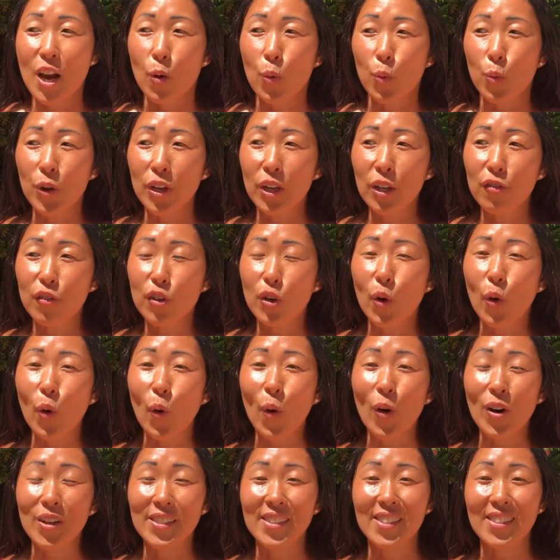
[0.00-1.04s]
will of
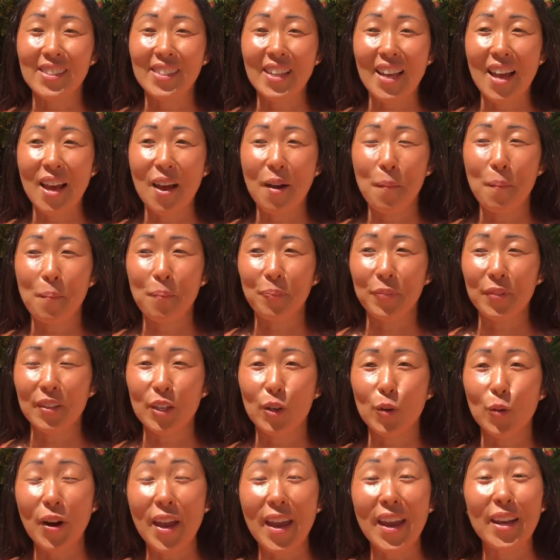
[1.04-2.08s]
course um,
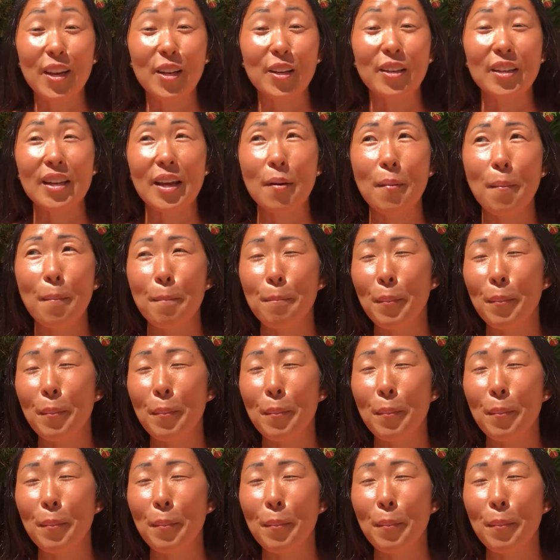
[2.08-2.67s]
create um,